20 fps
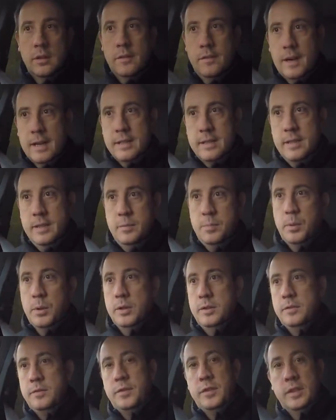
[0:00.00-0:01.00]
vantage
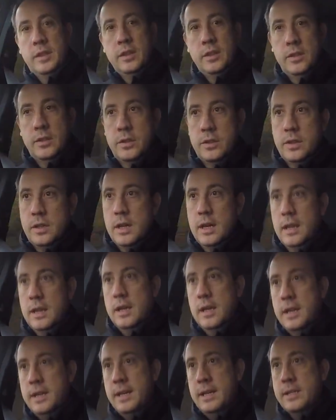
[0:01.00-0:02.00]
point for a,
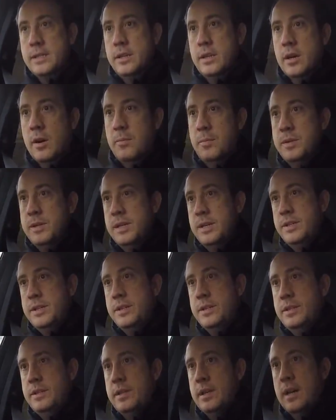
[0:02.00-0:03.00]
uh, a decent
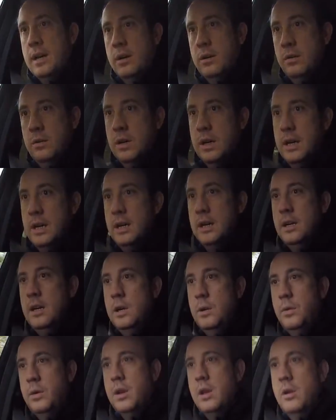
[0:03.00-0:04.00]
composition. So
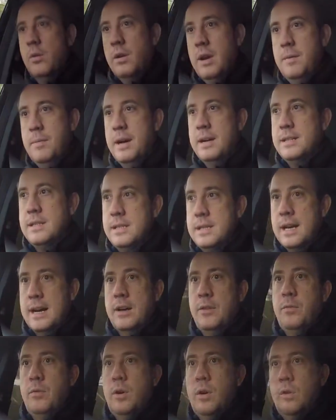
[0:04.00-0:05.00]
uh, we're on our way back to
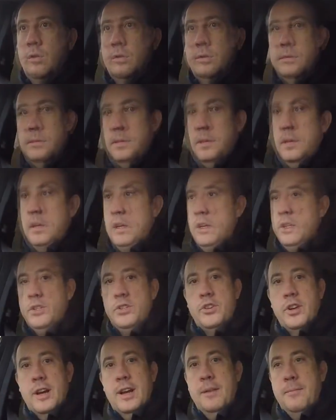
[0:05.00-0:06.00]
Southwold
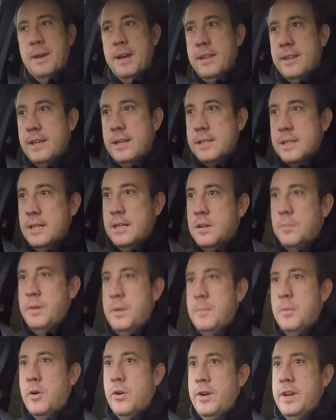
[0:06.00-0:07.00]
to try and make things a little
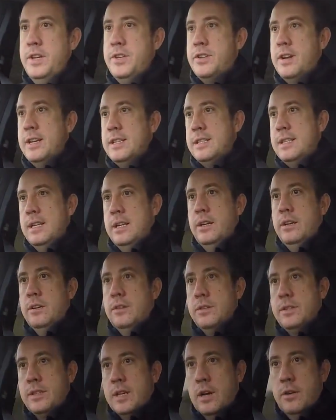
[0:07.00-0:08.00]
bit more interesting, and
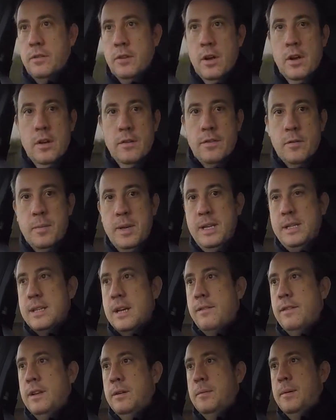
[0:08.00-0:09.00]
also for me to
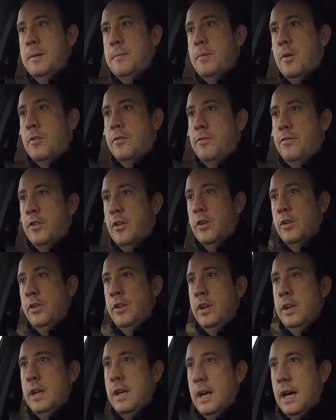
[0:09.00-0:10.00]
have a little bit more fun.
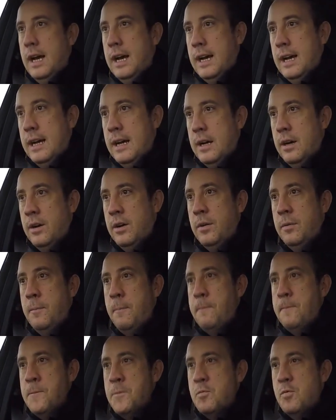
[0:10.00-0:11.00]

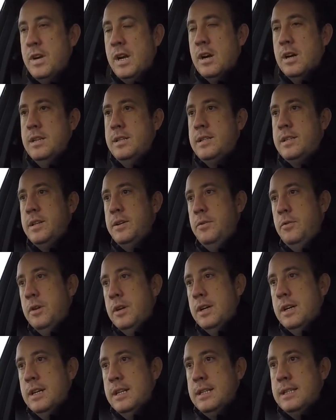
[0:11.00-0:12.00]
Um, we're going
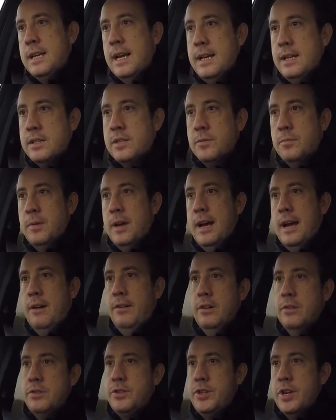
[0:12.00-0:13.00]
to take some
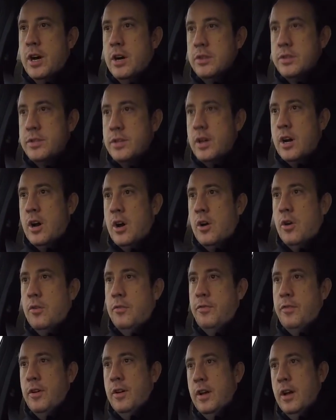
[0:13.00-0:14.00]
aerial shots
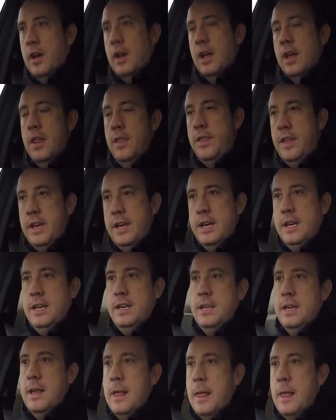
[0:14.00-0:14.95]
of the